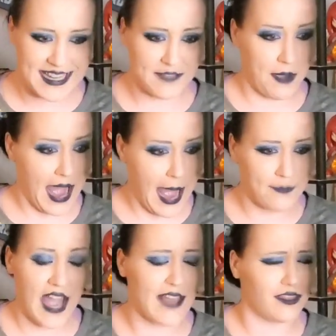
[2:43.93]
It
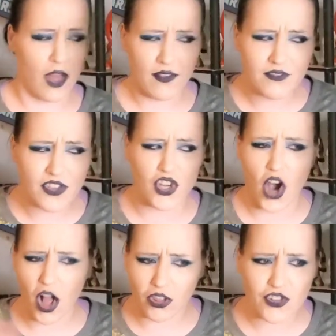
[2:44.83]
pops. I love the
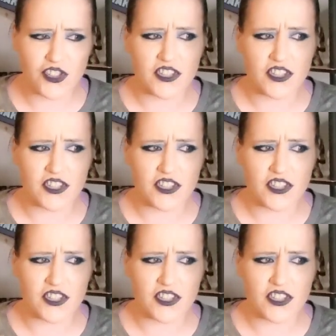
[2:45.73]
colors.